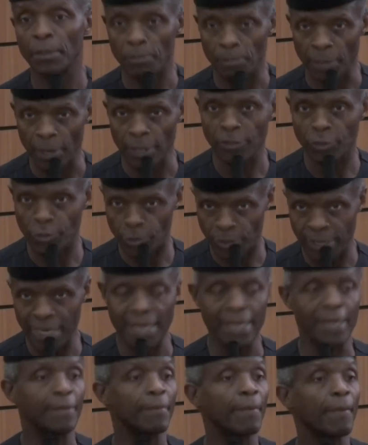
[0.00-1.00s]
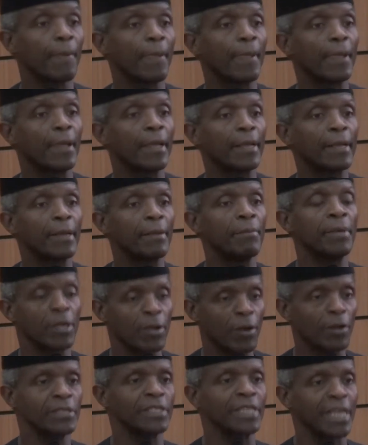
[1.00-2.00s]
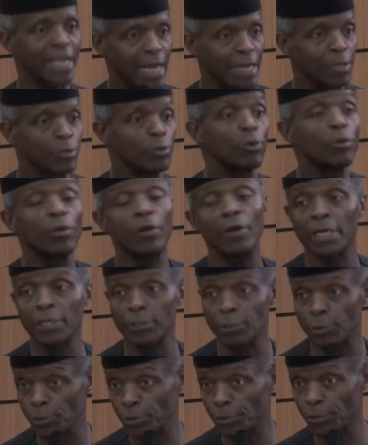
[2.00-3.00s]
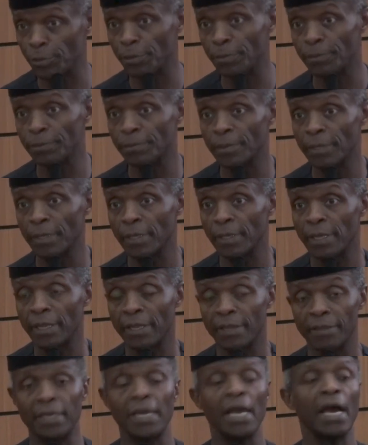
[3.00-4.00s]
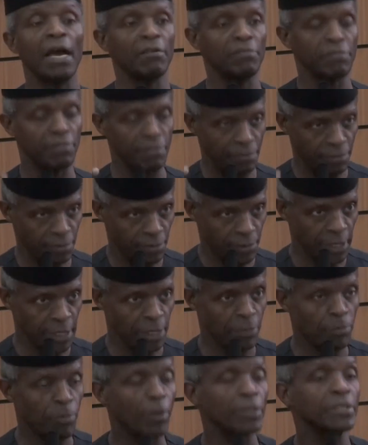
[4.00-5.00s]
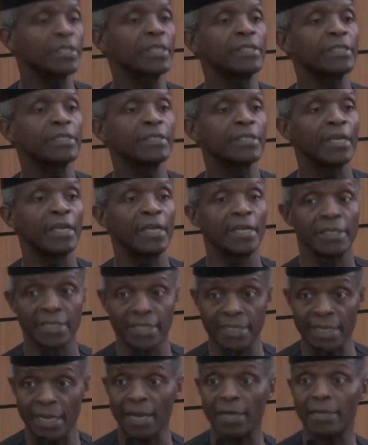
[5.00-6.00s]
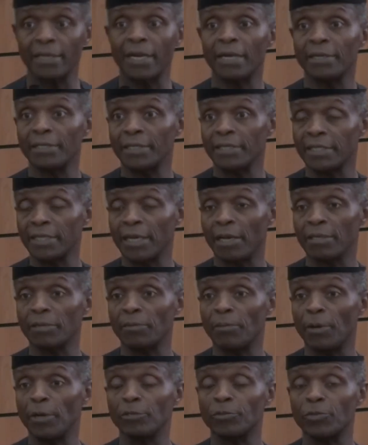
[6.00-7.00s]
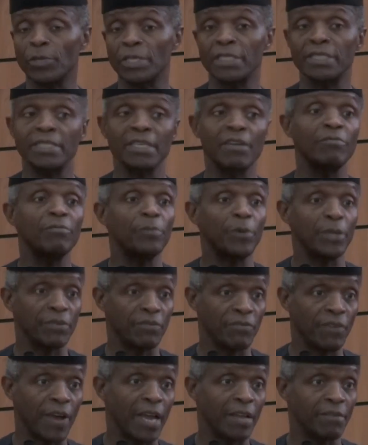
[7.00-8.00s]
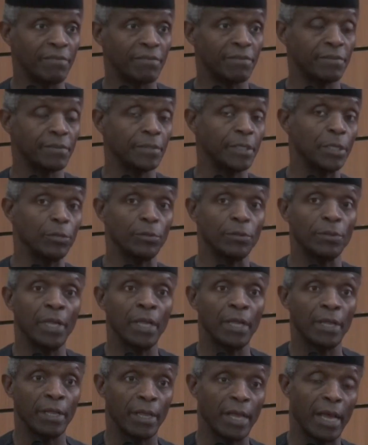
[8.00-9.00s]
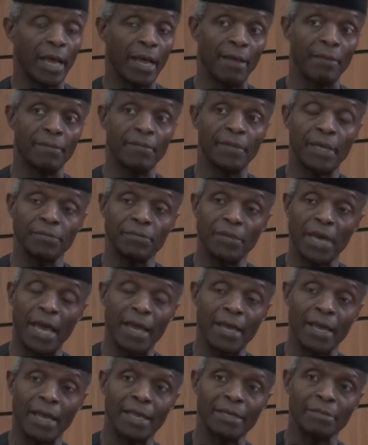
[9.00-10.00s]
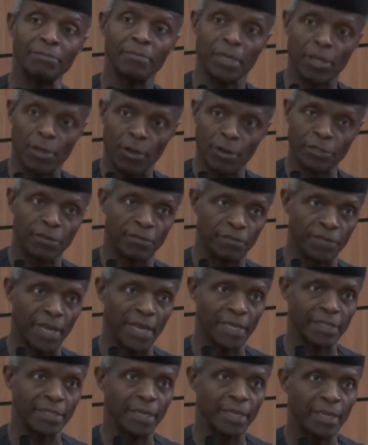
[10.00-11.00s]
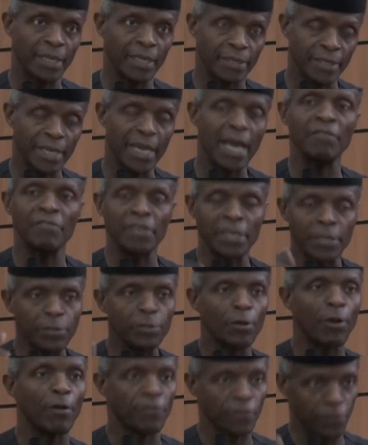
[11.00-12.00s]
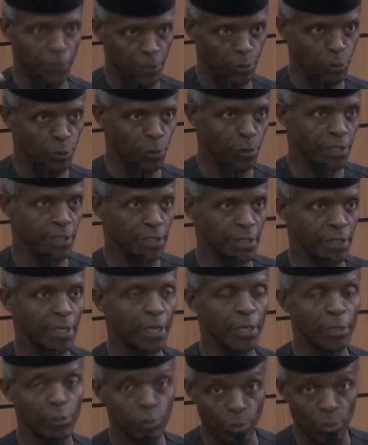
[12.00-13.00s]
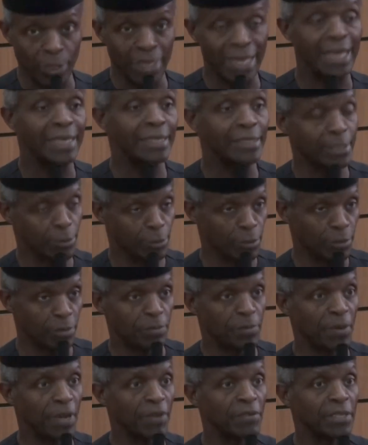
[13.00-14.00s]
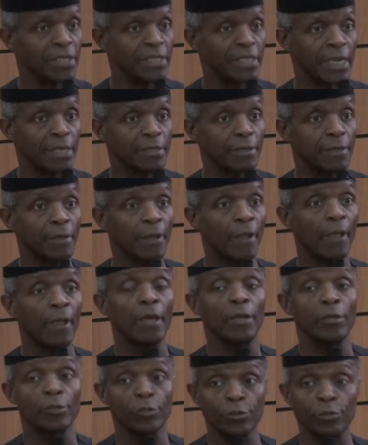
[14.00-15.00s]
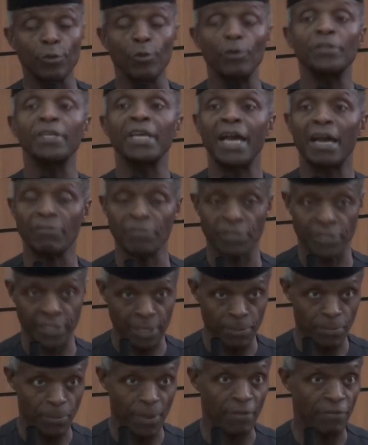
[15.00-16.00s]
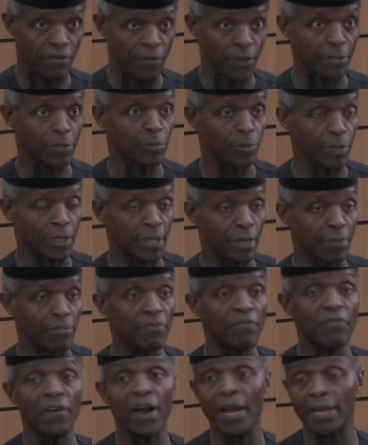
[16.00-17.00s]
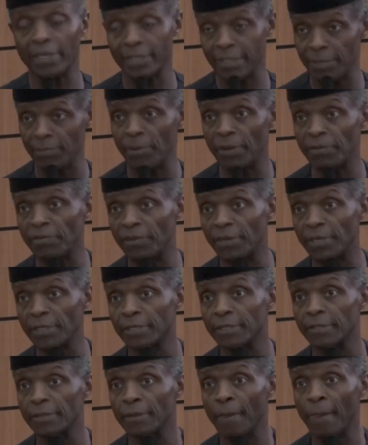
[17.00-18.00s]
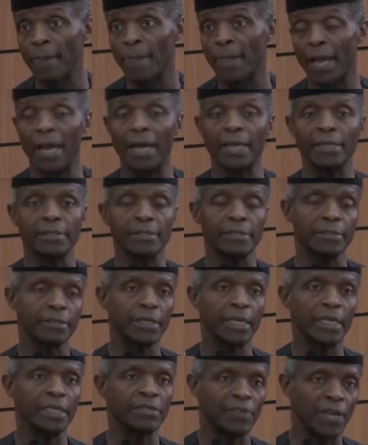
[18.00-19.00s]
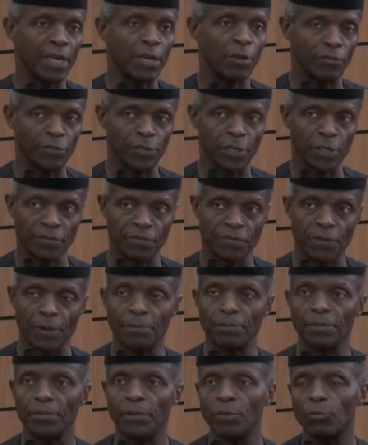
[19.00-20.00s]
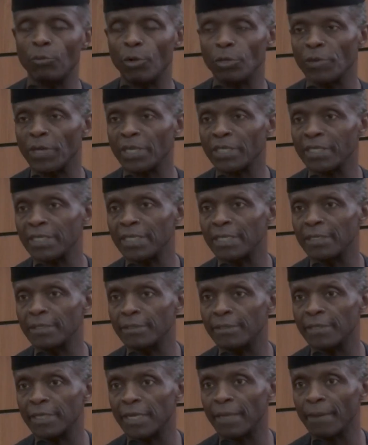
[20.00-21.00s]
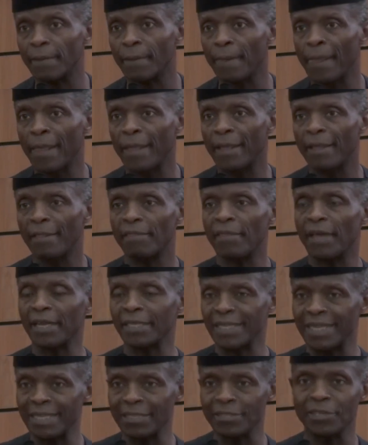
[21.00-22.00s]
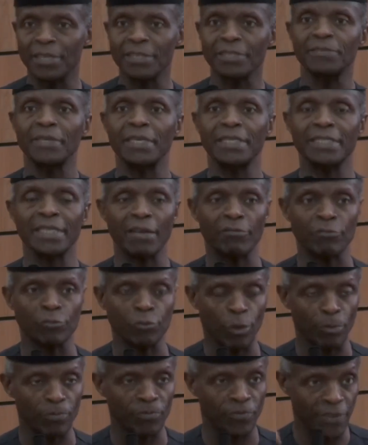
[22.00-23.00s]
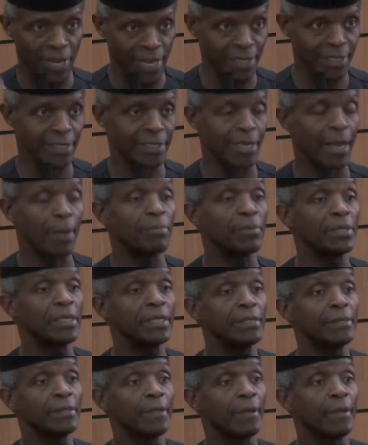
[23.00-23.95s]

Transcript: But today, because they can no longer do so. They have the deposits. CRR is now at about 27.5, you know, uh, uh, and because of that, they have enough resources to lend to the private sector. So they have cheaper funds with them, far cheaper funds. And it's very obvious from what we're seeing today that interest rates have dropped very sharply,